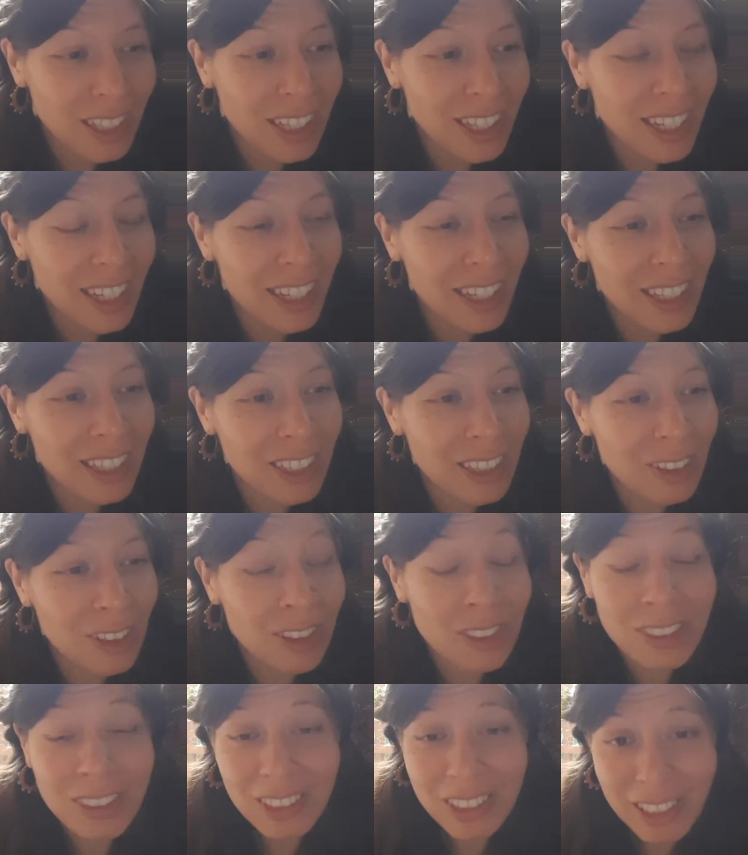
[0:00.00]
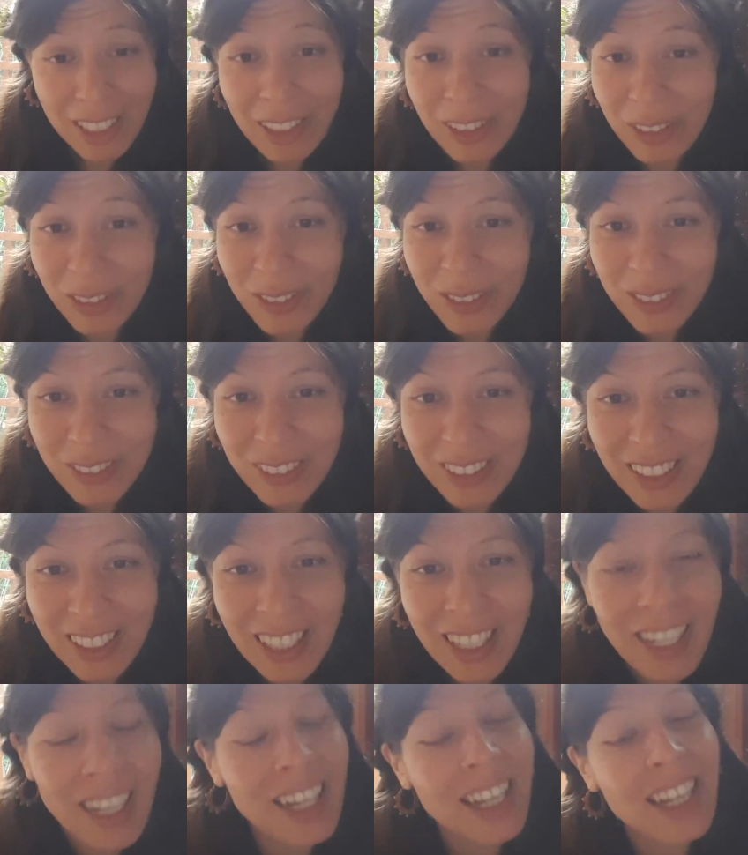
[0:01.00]
on cello,
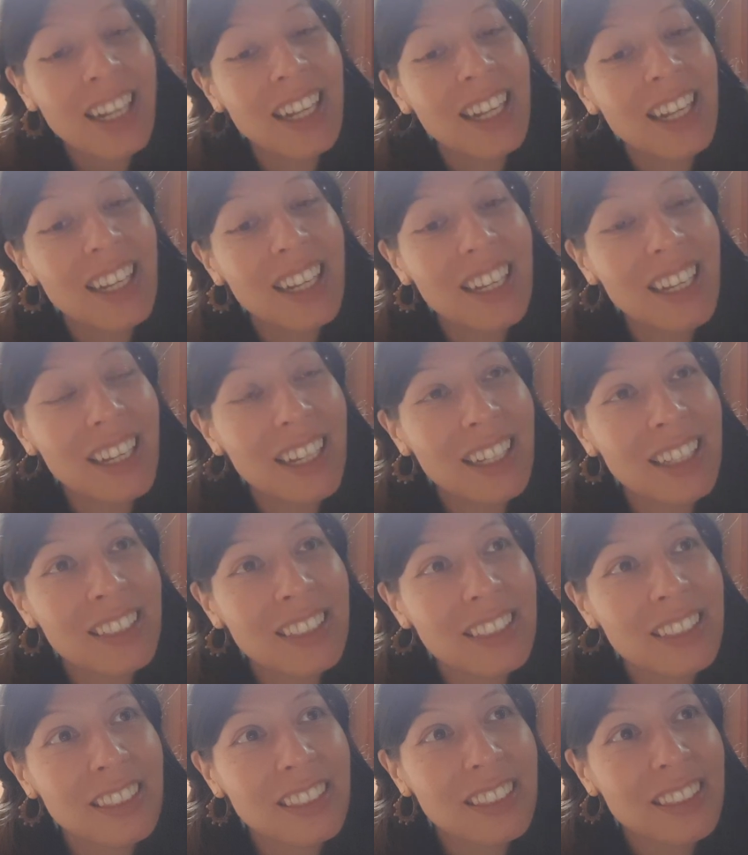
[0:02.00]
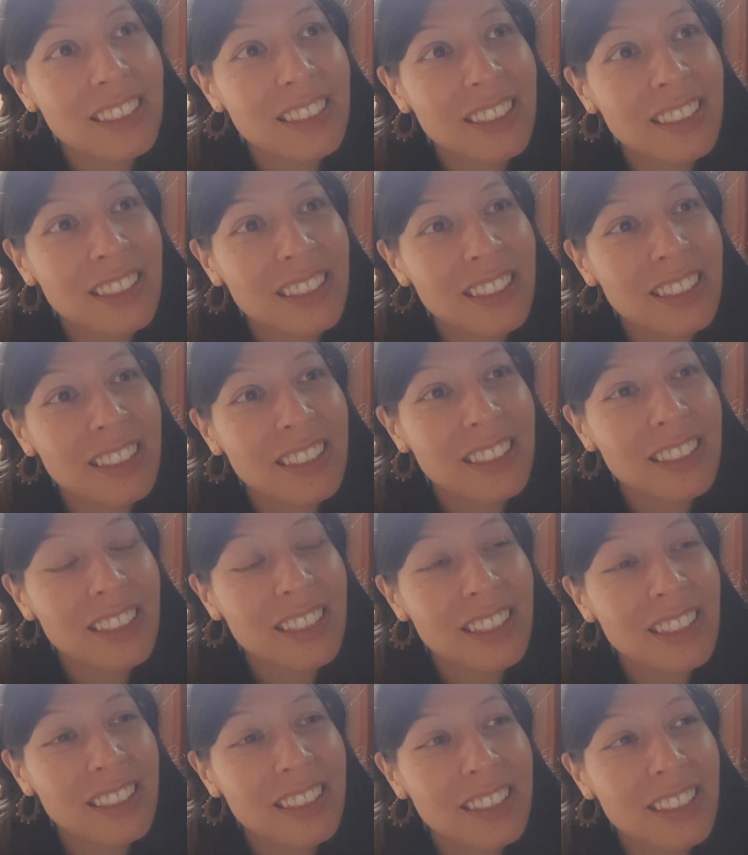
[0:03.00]
and
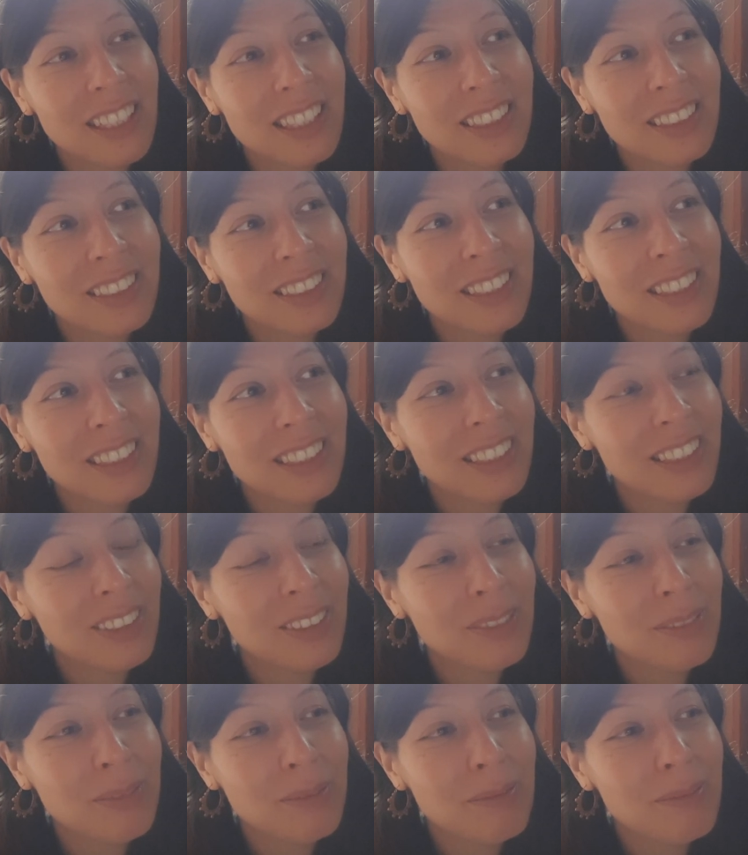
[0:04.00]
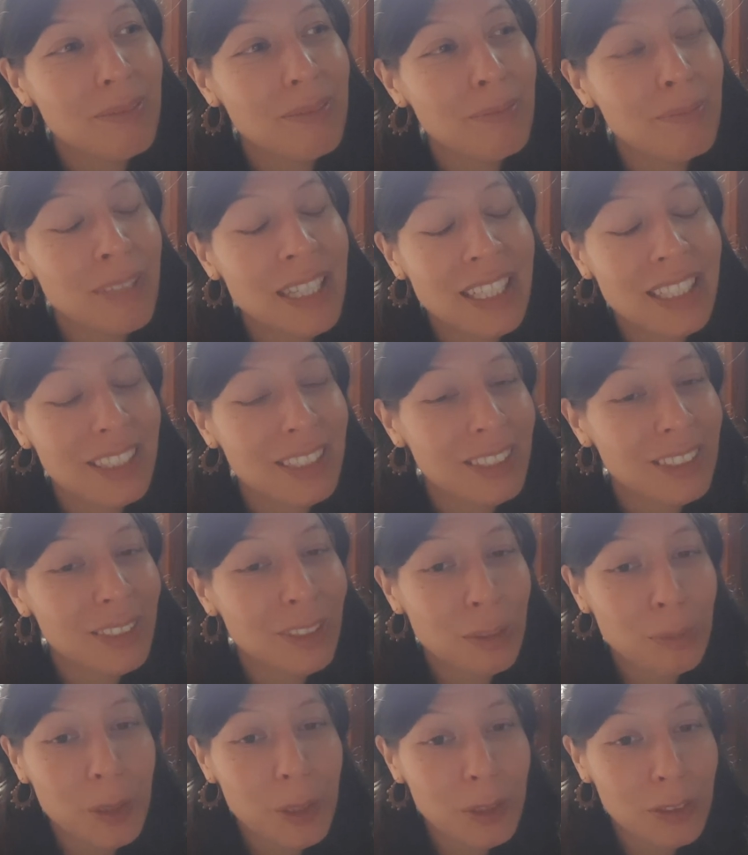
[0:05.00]
they make it
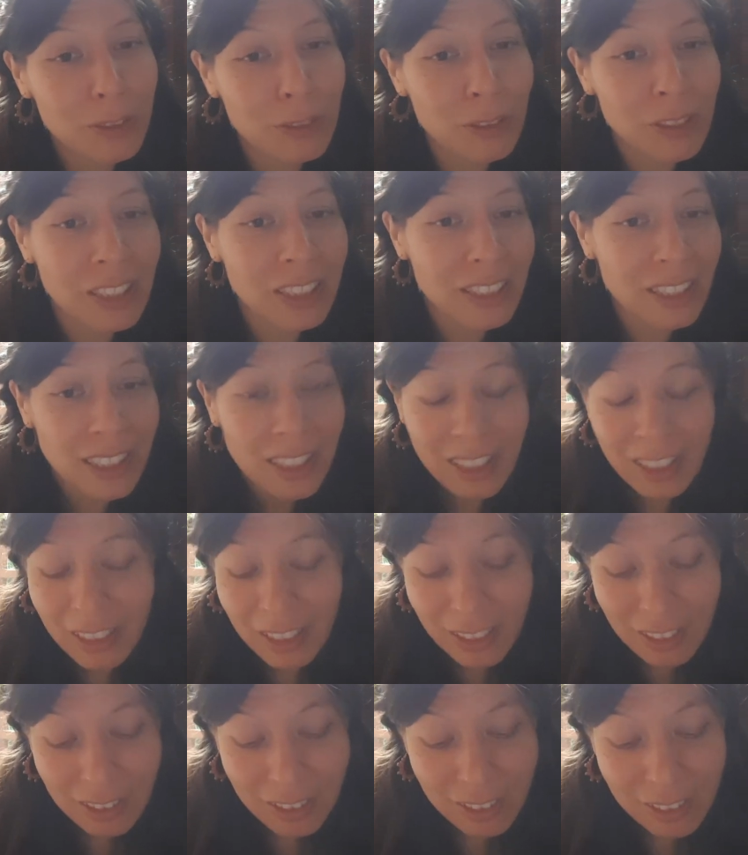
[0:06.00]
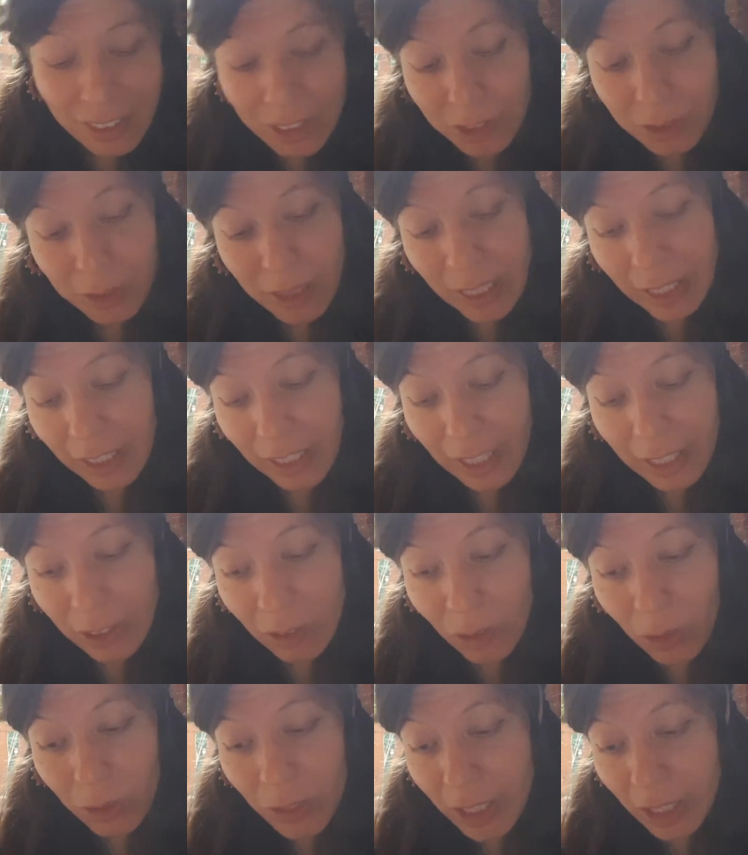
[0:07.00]
so beautiful. And this track, like
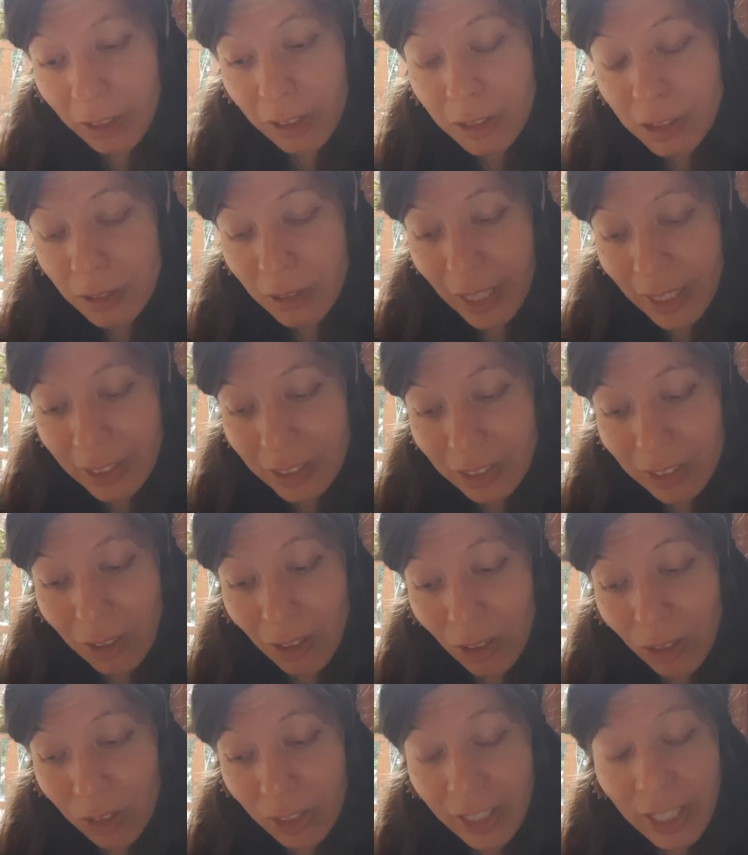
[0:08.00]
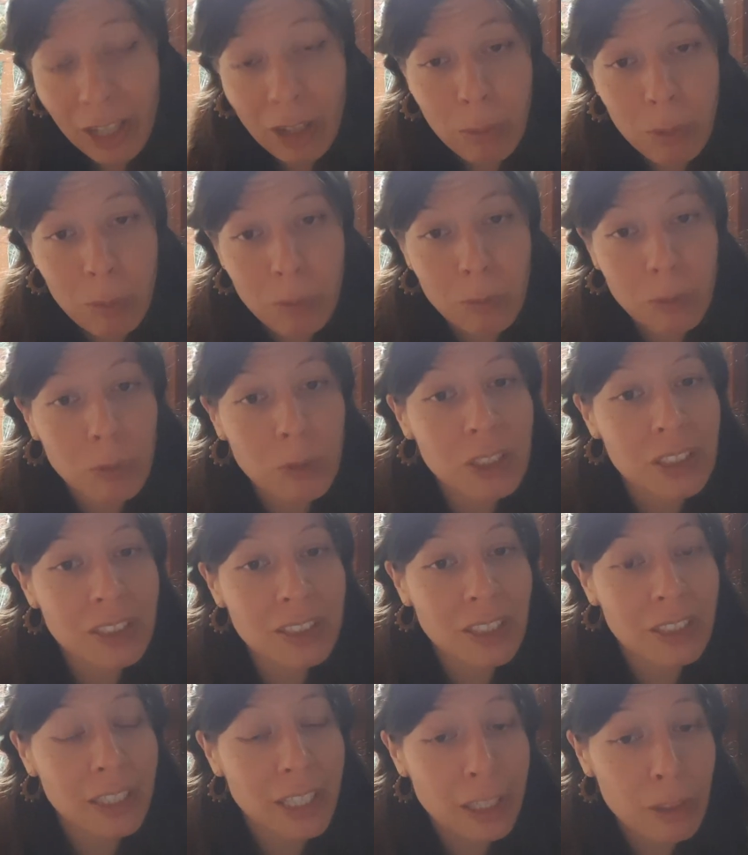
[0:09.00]
all the other tracks on the album, was
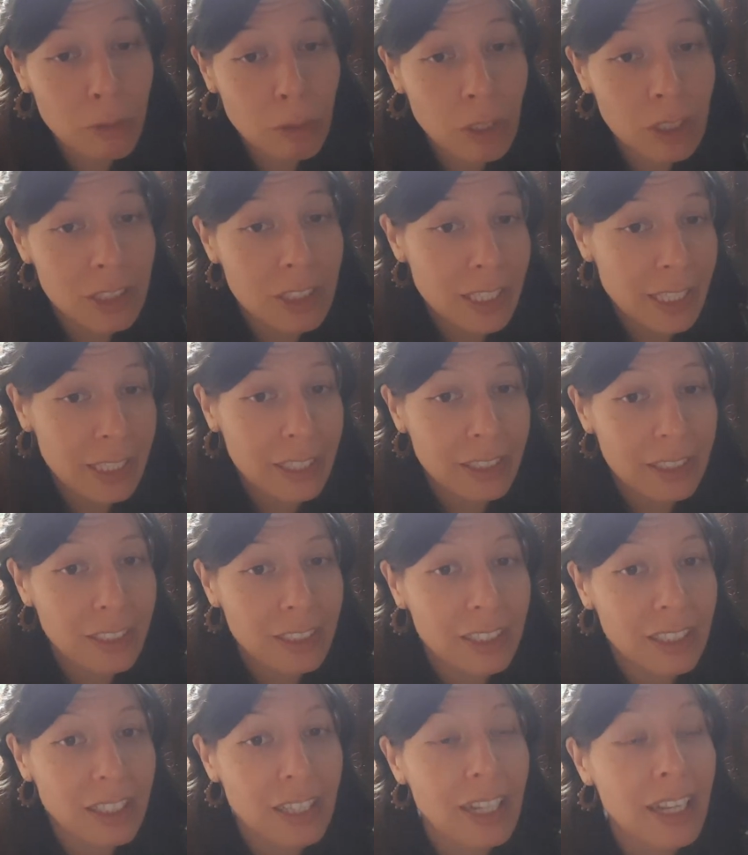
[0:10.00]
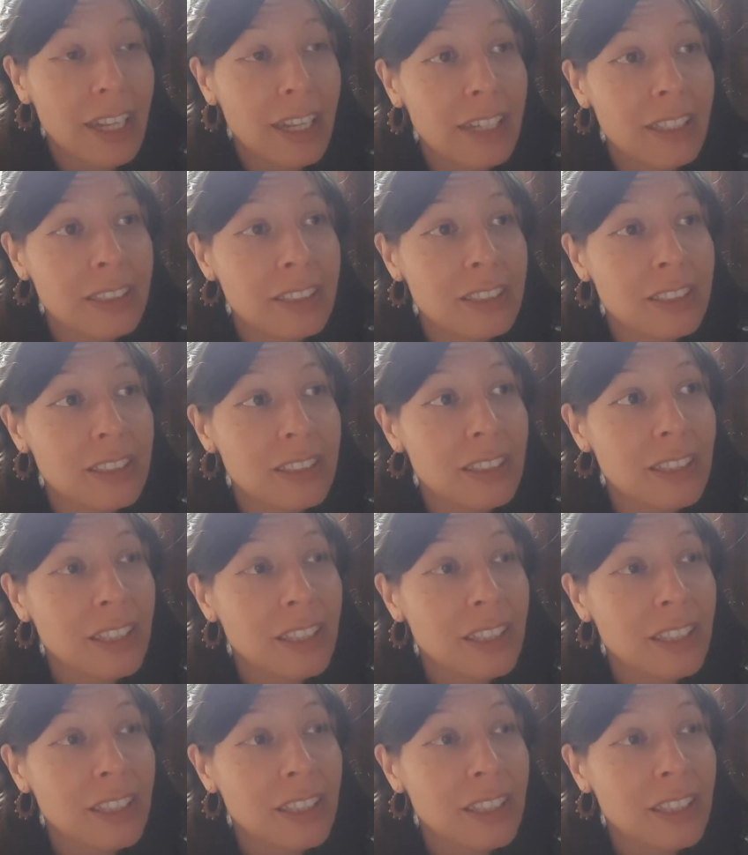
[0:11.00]
done in one take, and